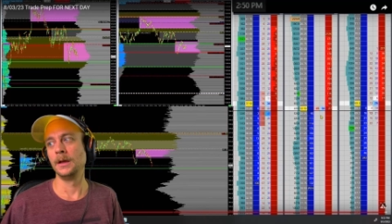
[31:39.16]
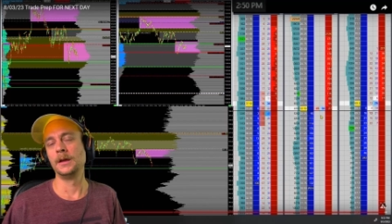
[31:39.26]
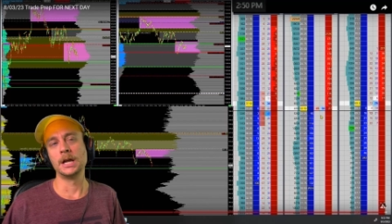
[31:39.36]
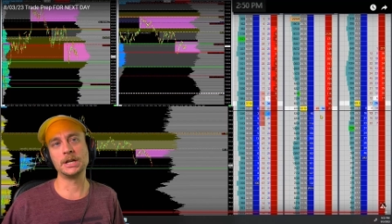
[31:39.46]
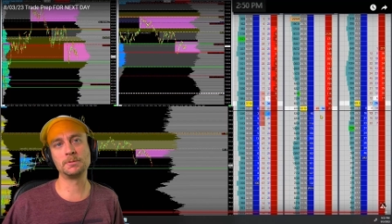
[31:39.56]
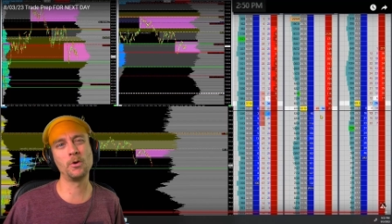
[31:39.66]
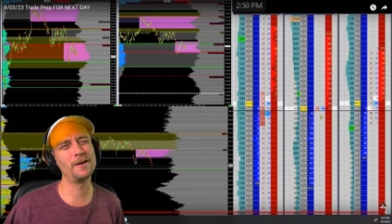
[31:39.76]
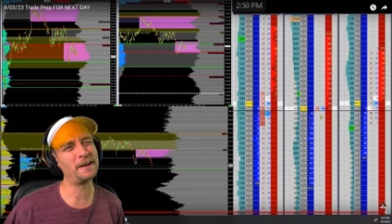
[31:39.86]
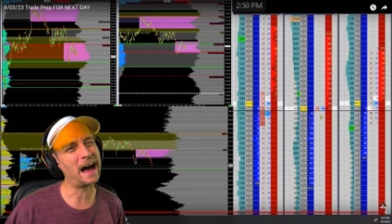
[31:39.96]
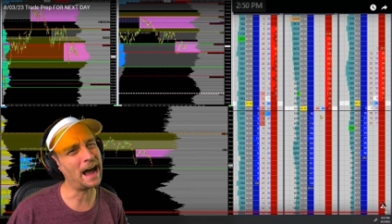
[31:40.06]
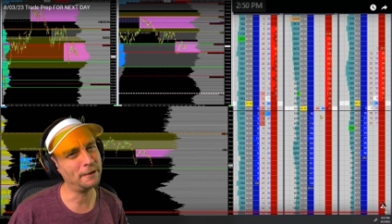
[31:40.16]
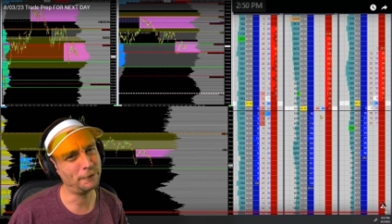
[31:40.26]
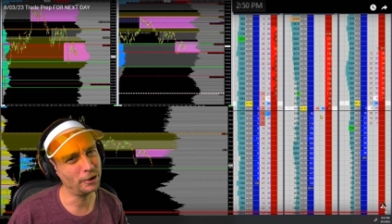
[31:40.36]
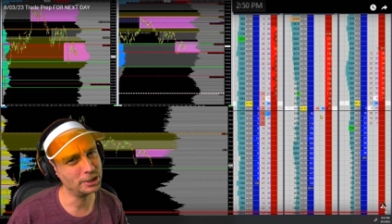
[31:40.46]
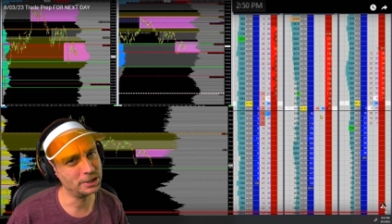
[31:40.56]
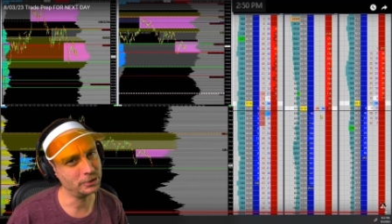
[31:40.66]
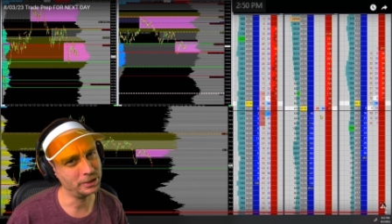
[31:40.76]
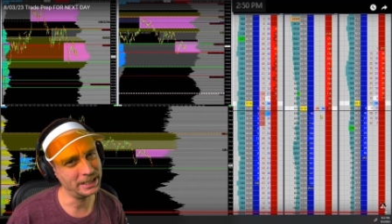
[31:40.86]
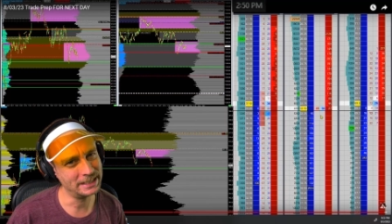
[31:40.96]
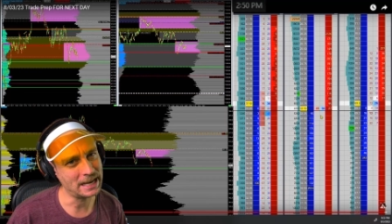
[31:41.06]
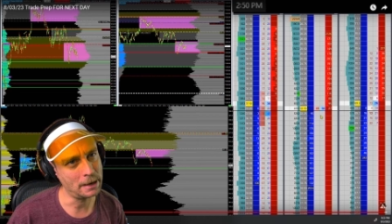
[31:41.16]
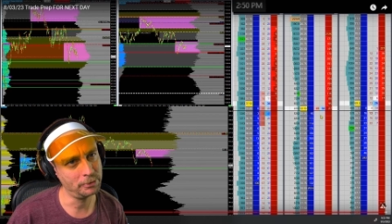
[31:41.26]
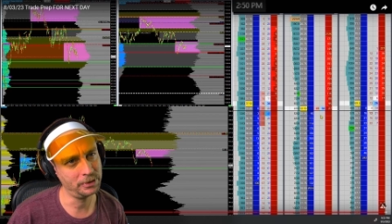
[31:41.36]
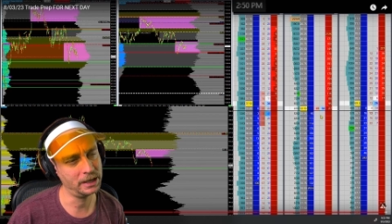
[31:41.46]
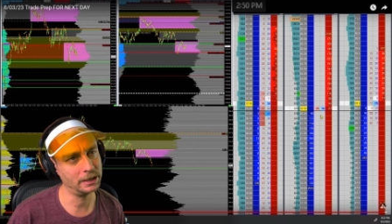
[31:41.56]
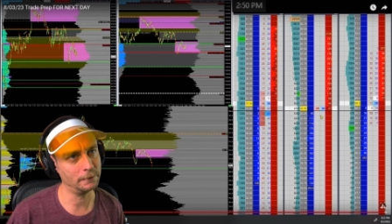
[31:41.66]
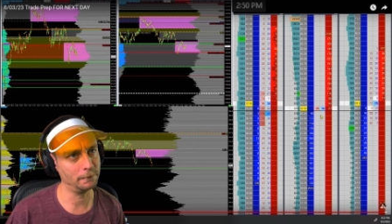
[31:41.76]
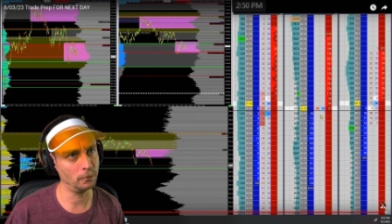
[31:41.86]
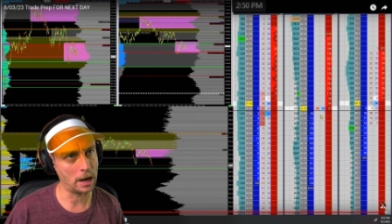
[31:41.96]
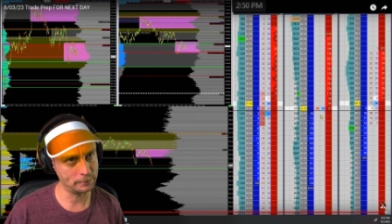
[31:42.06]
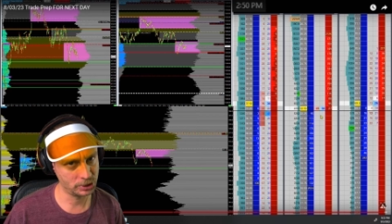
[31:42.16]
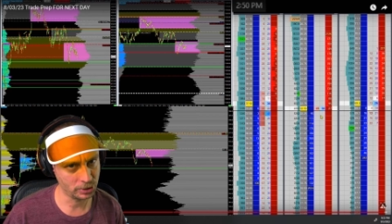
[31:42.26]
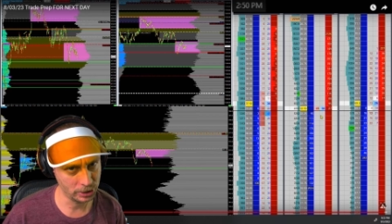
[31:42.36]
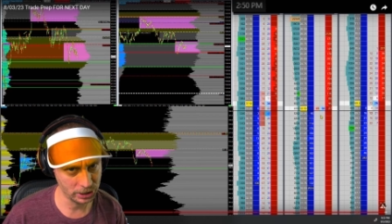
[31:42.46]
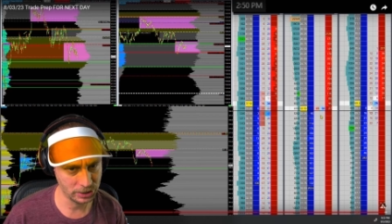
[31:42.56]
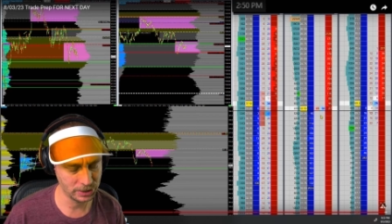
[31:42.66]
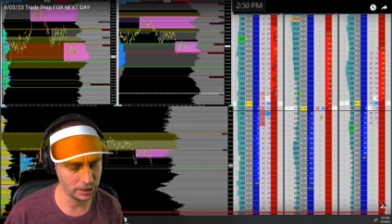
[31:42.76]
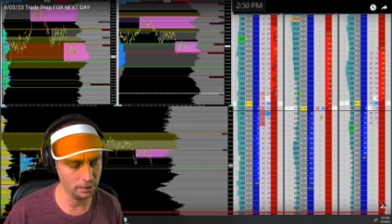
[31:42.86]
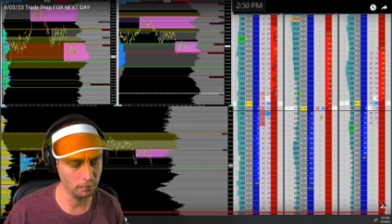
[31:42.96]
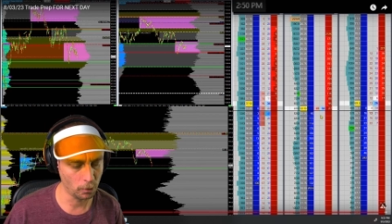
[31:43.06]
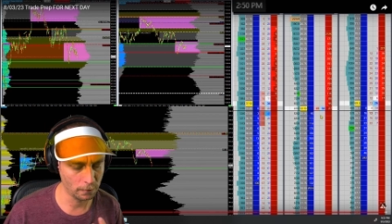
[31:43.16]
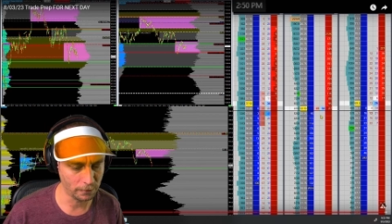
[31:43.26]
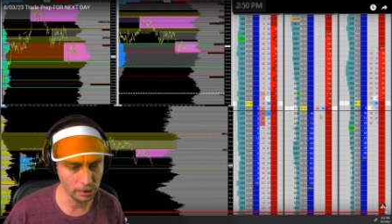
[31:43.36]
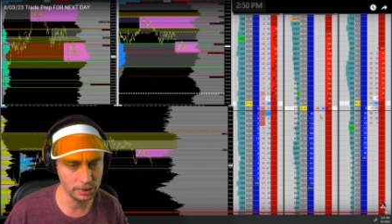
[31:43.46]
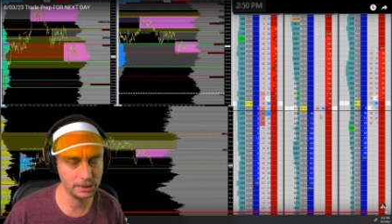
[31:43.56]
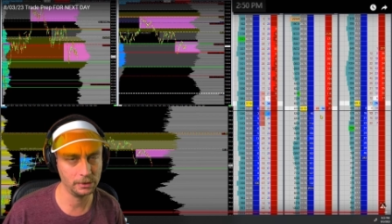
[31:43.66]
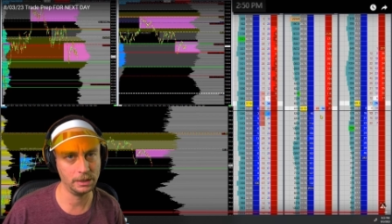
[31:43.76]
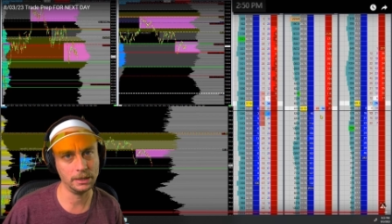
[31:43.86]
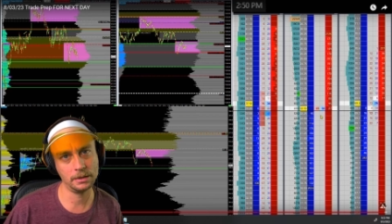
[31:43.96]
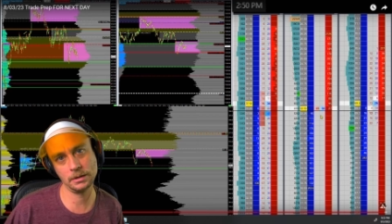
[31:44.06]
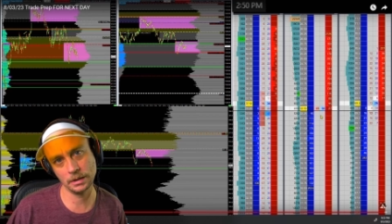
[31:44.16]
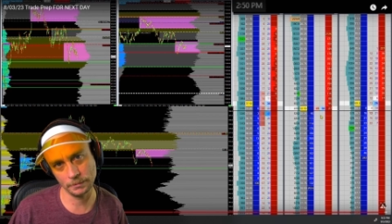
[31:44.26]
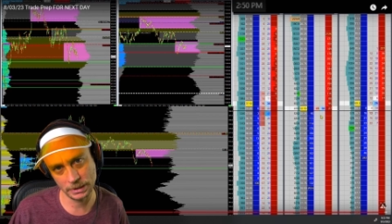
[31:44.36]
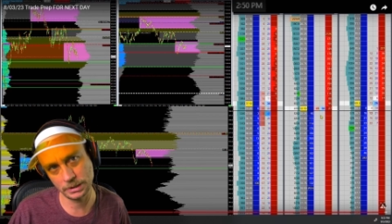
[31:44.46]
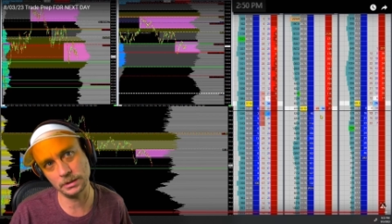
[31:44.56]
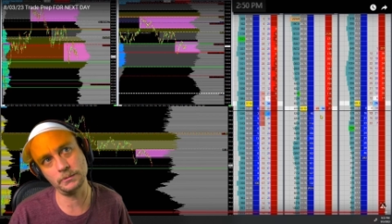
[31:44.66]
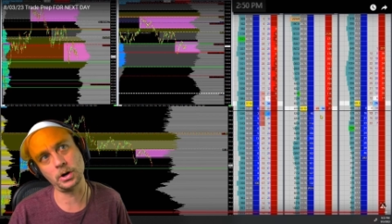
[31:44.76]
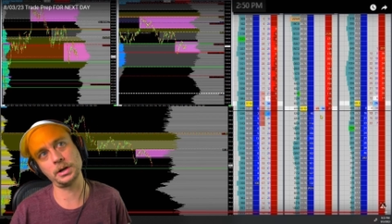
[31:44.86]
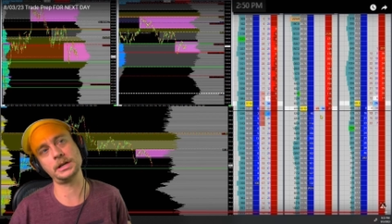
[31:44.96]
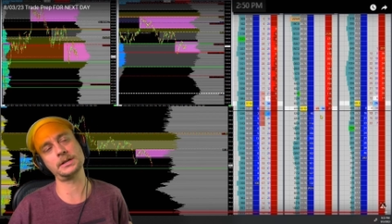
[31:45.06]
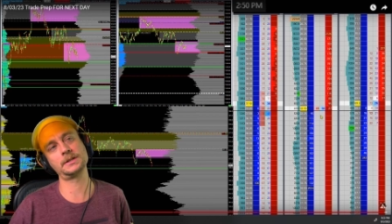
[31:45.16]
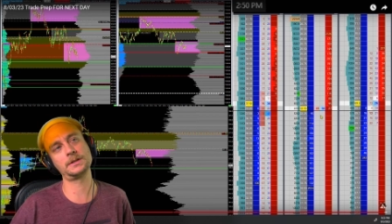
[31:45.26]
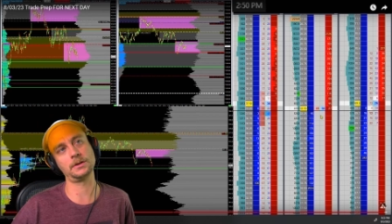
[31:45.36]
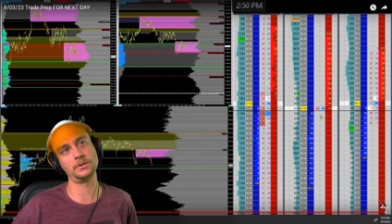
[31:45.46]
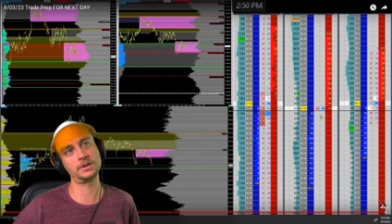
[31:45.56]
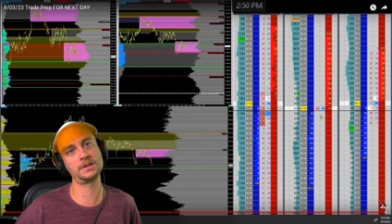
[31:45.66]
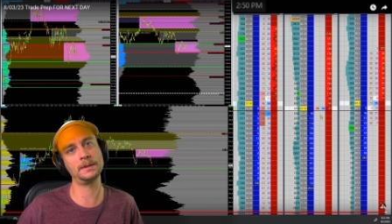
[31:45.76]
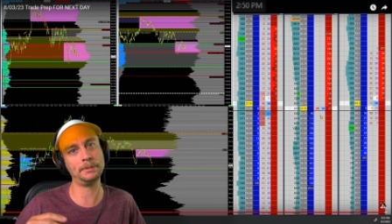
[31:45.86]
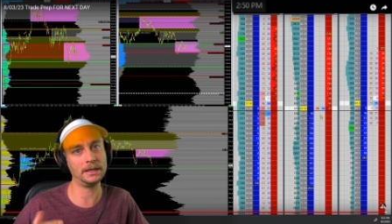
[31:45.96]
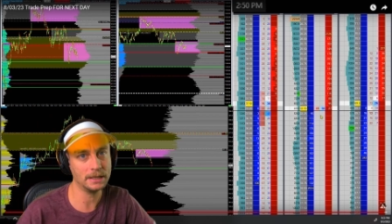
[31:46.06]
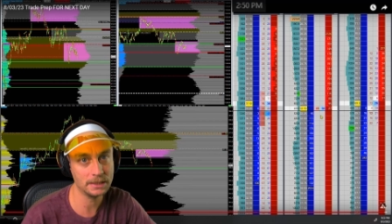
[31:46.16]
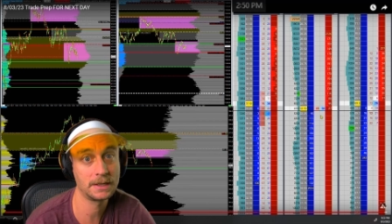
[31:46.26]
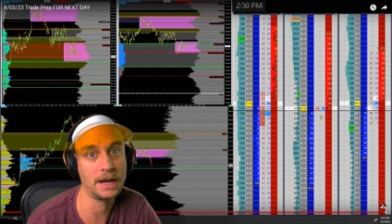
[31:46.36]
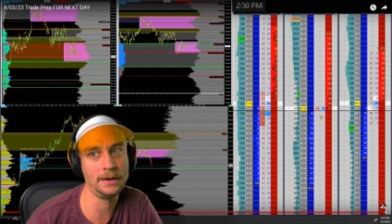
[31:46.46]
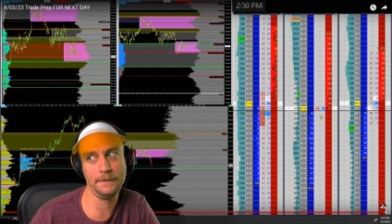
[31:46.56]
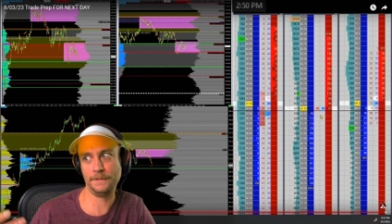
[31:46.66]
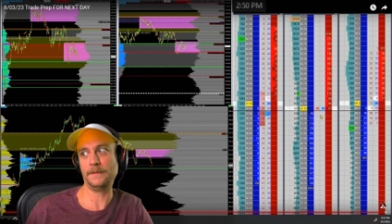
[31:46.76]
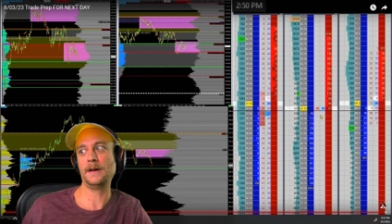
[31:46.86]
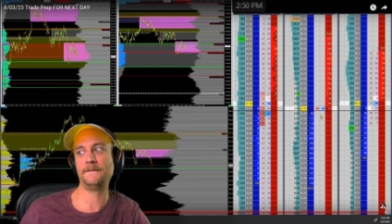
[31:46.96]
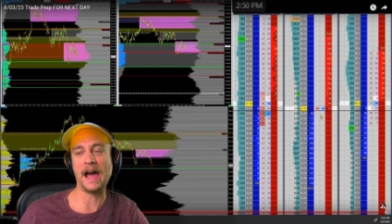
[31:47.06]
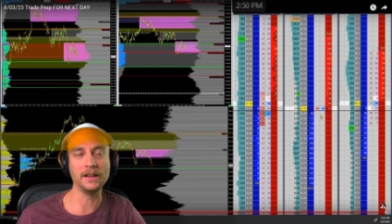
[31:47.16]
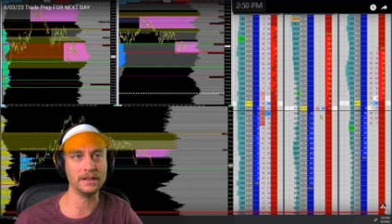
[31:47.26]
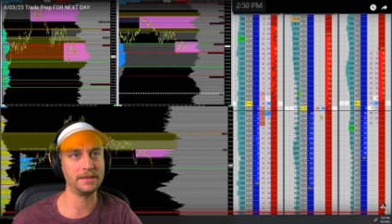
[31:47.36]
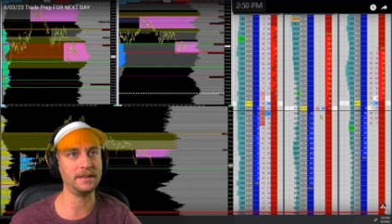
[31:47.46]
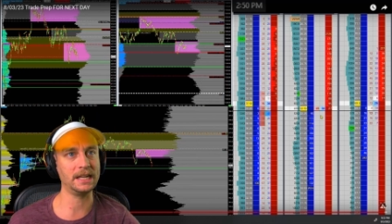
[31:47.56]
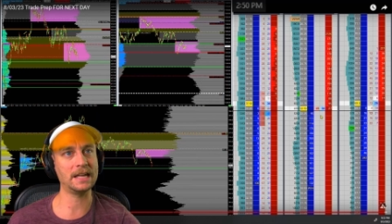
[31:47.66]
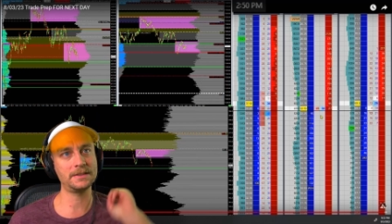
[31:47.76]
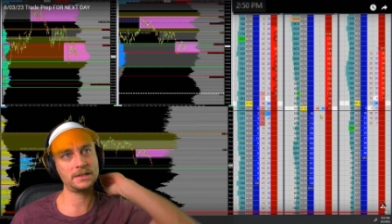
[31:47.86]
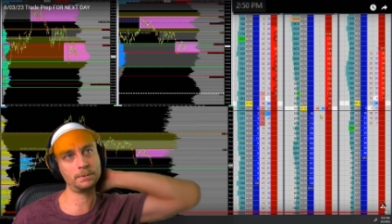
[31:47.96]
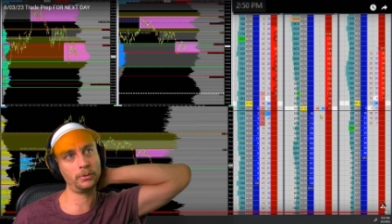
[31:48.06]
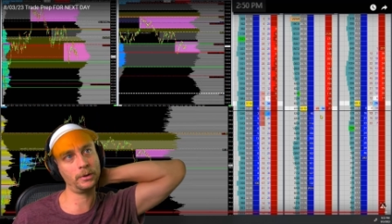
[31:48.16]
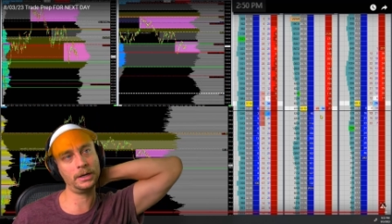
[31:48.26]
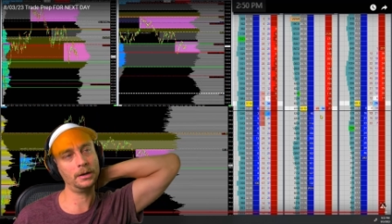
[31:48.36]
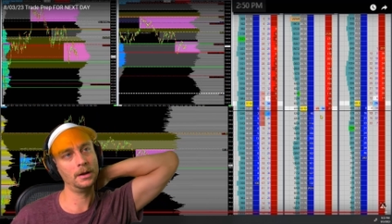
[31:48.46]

It's more of a high volatility type thing, and I'm starting to see more volatility come into the markets. So slipping is kind of a valid thing at this point.